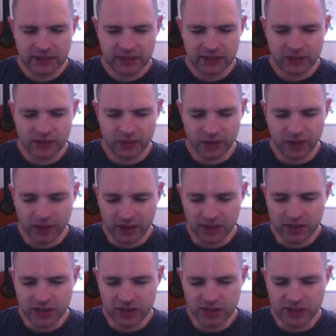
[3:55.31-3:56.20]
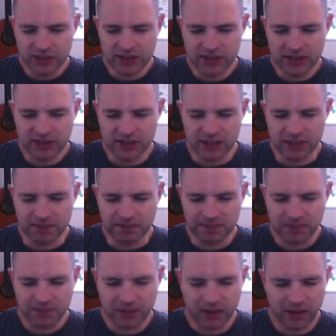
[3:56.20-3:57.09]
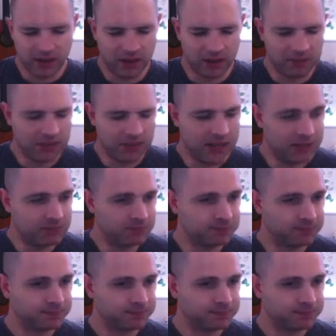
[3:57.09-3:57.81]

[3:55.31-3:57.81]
So we ask in Jesus' name. Amen.